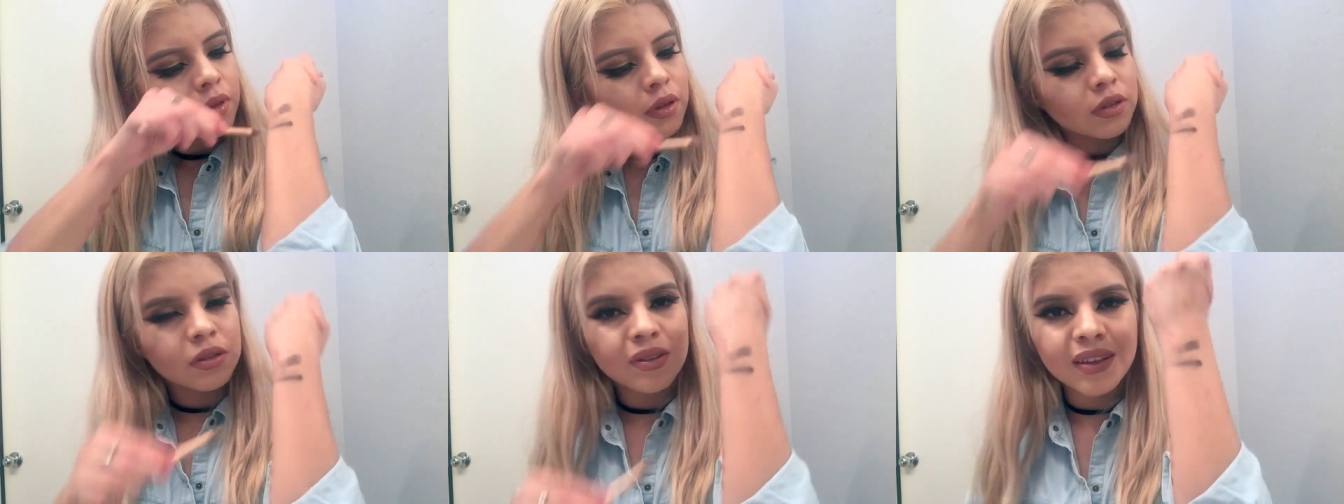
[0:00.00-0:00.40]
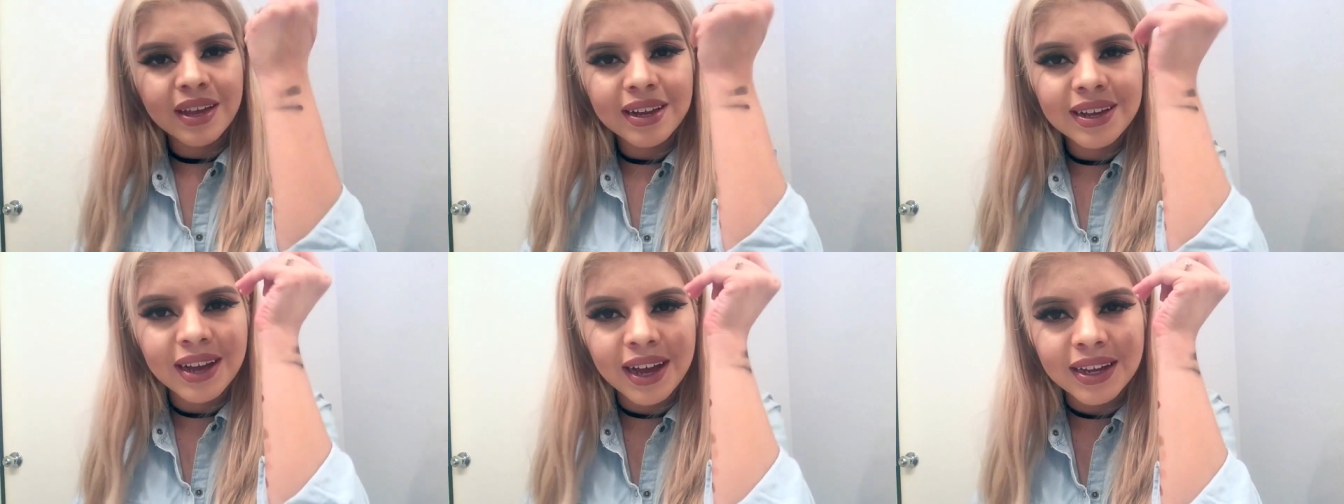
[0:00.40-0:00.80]
So
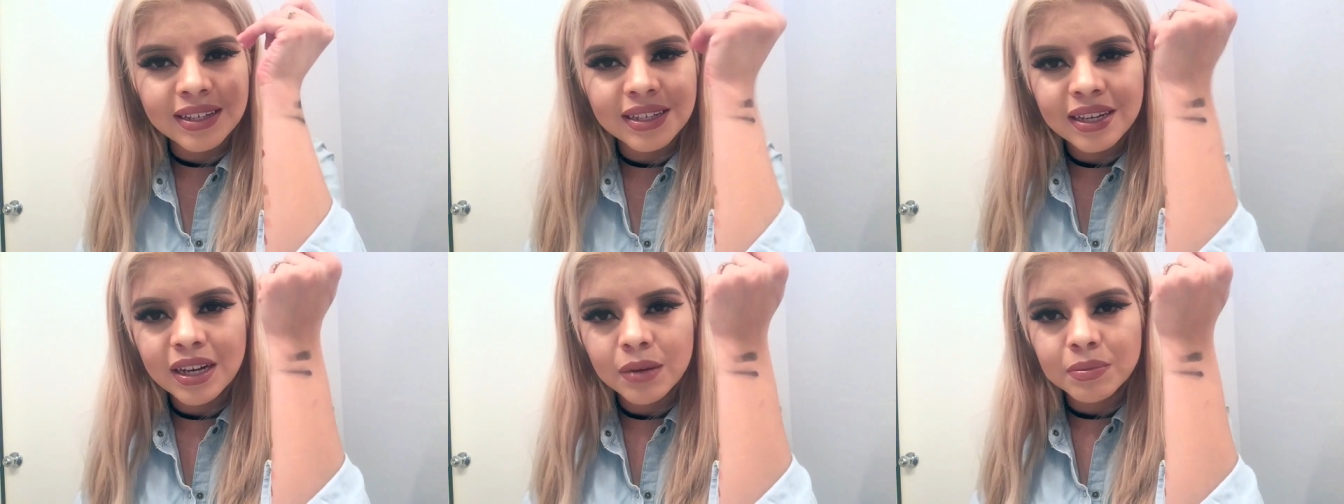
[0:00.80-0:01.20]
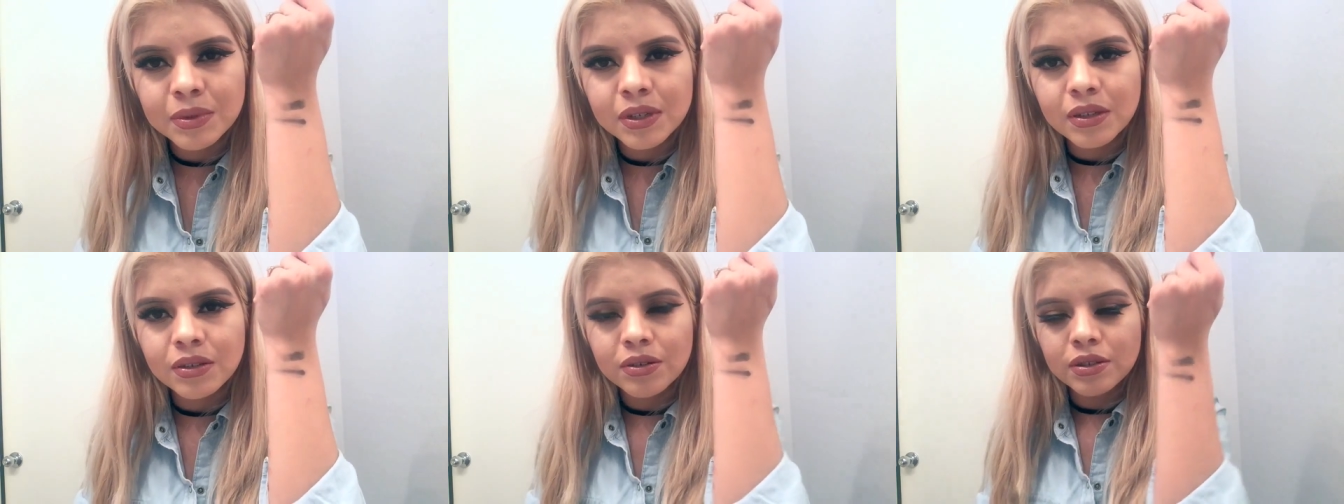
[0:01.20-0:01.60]
that kind of helped
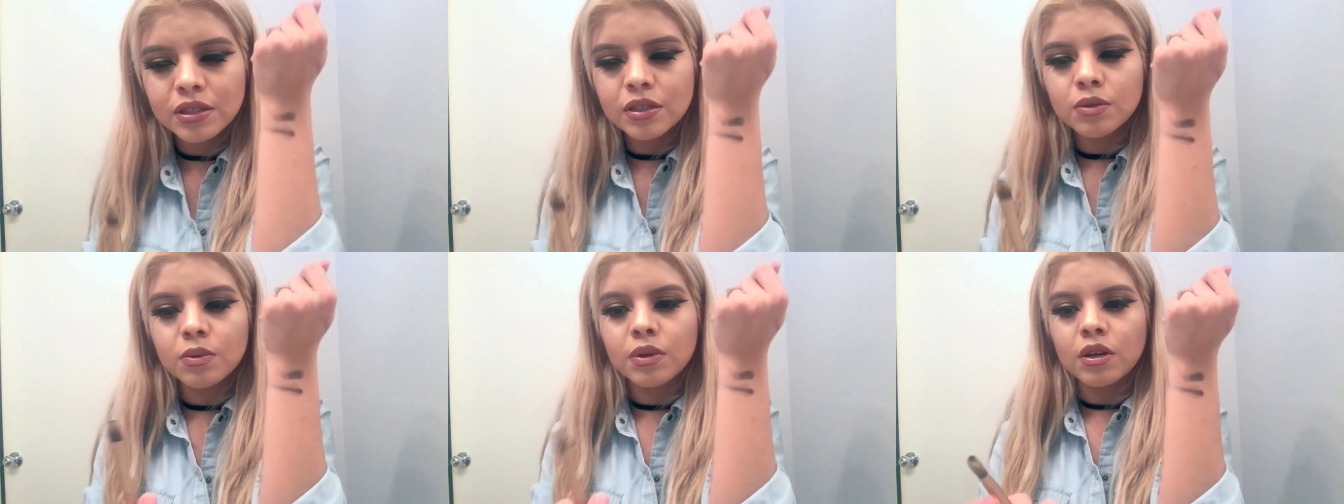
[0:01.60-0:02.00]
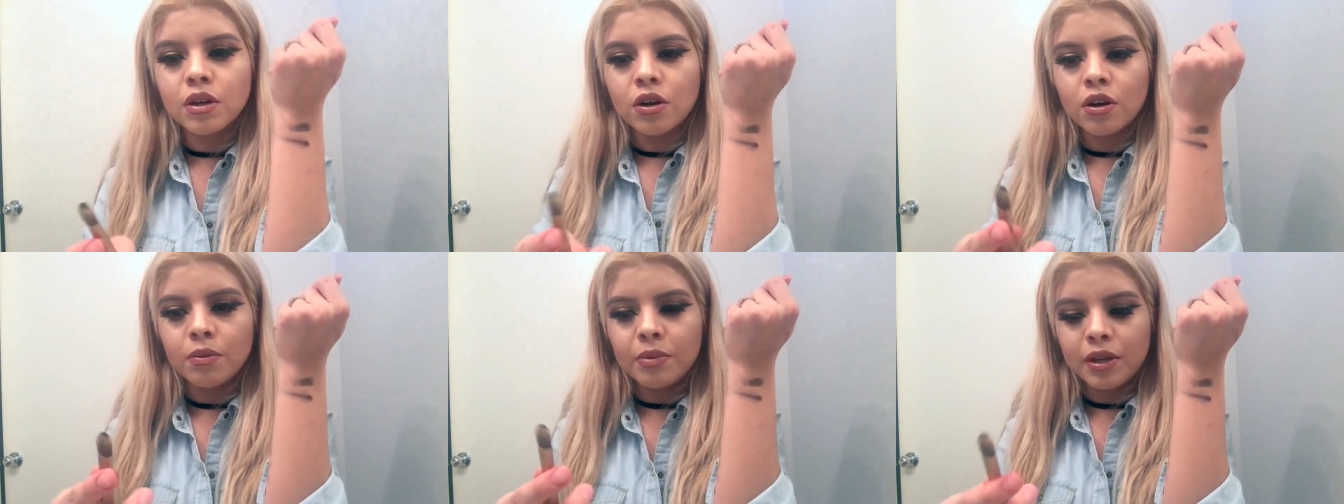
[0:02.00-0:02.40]
a little. This is with an
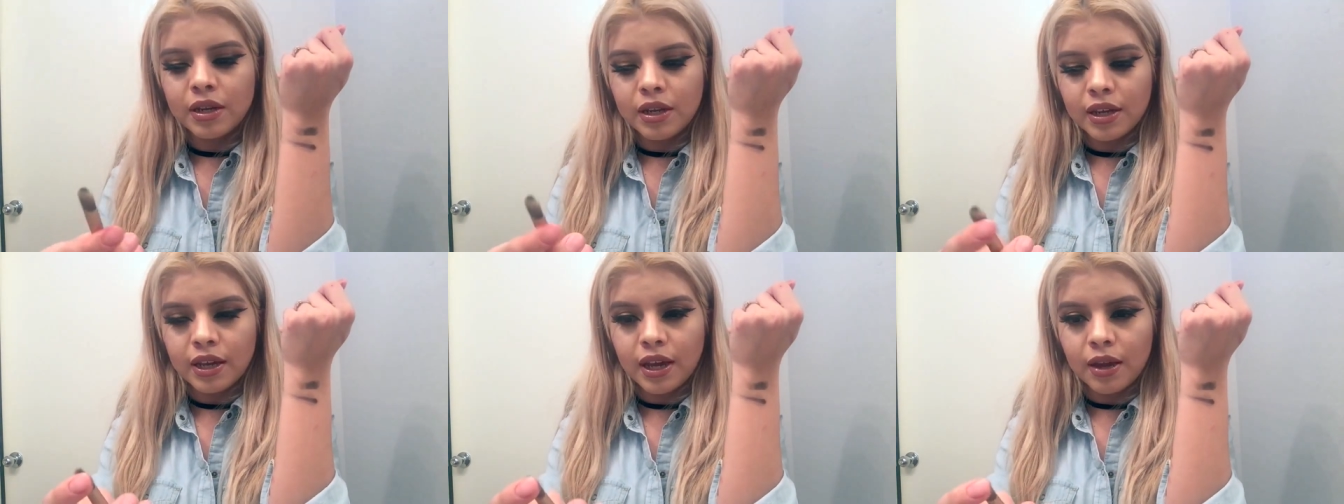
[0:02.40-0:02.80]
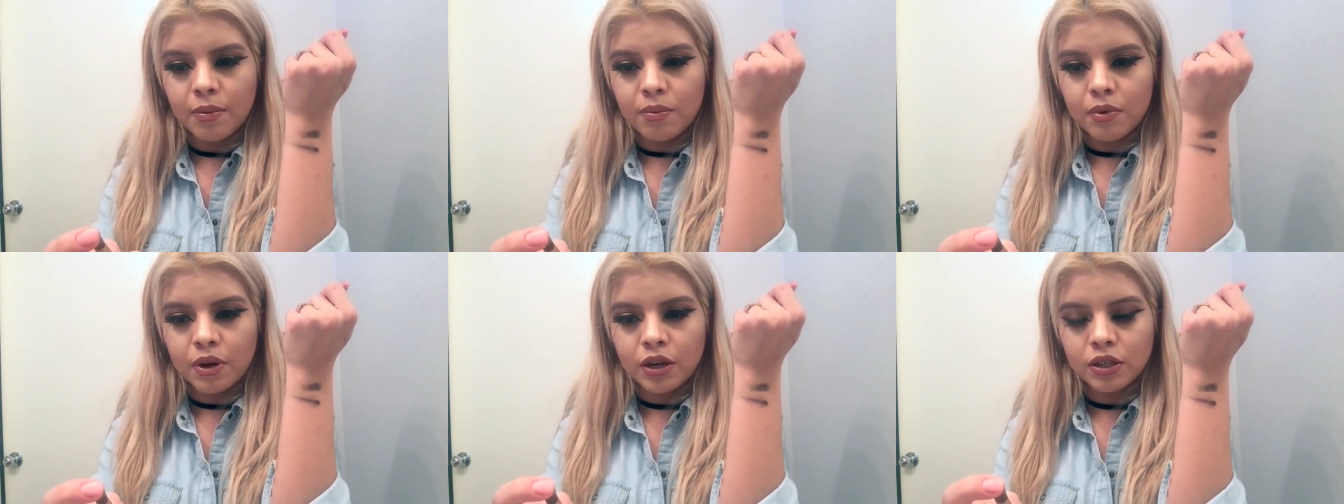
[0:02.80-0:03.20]
Urban Decay
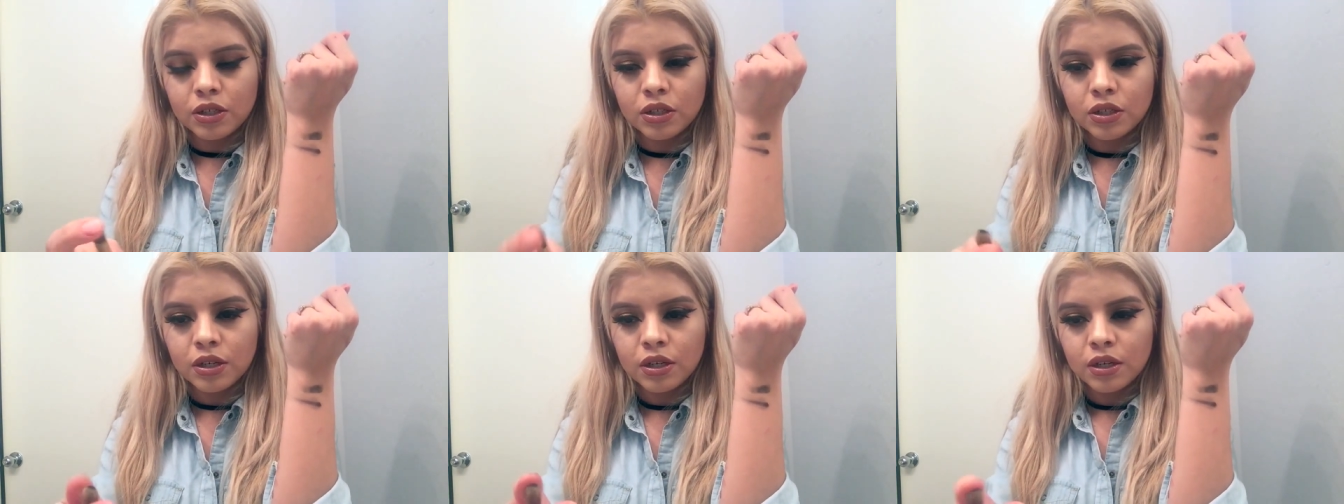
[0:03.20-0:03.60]
brush.